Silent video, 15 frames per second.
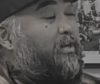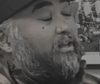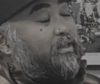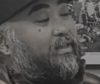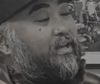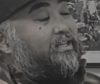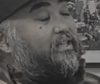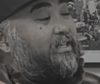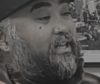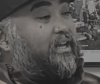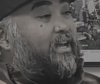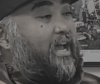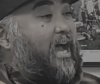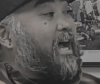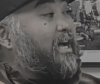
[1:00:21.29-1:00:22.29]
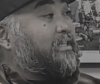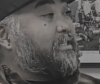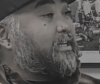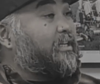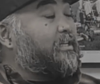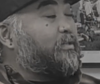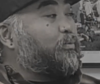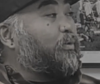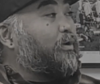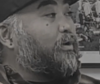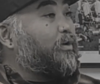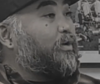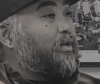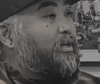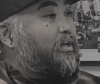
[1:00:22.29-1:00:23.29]
of the things that they ask is,
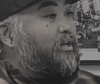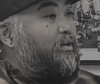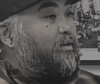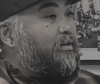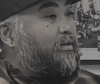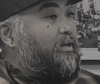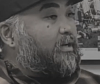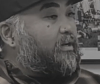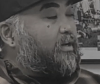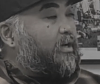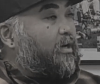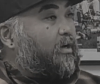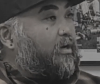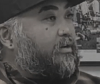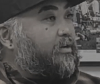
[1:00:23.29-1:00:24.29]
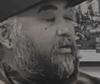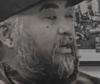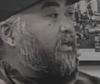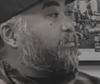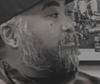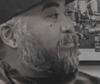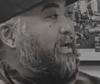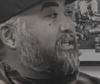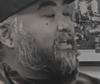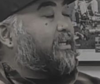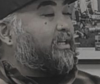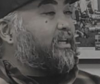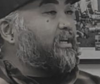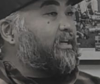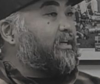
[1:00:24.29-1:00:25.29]
well, like
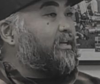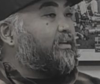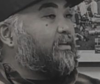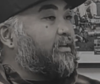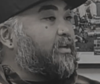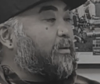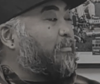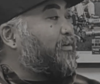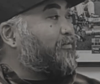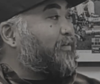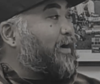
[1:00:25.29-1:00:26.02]
basically the number of